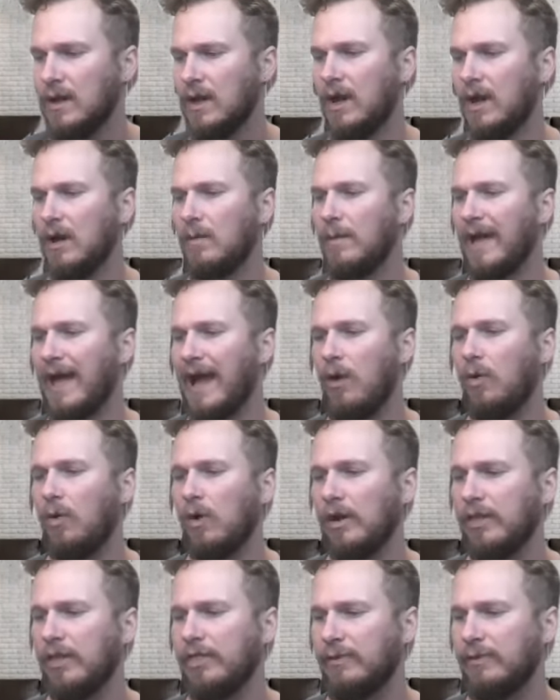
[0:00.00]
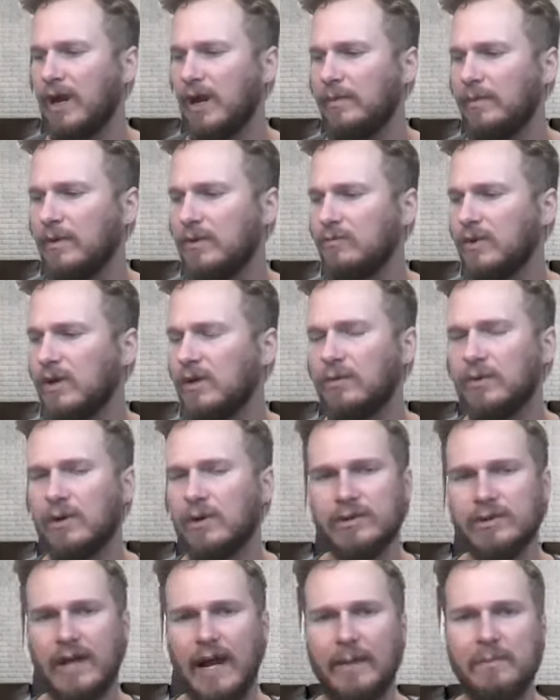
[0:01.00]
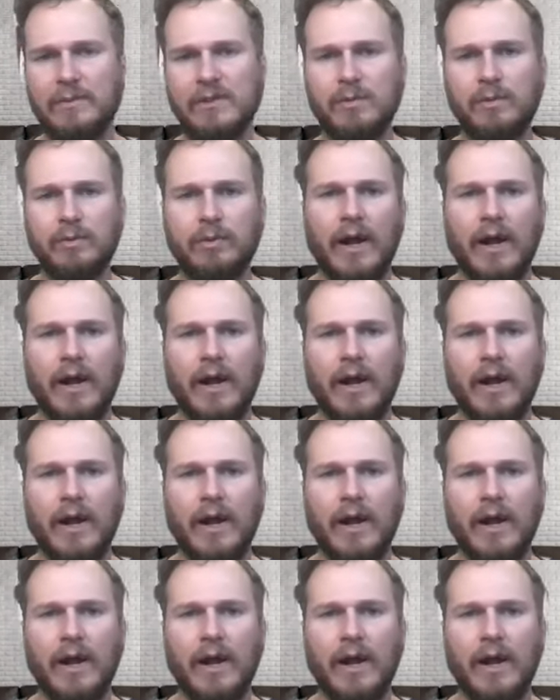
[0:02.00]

How are ThredUp and RealReal's items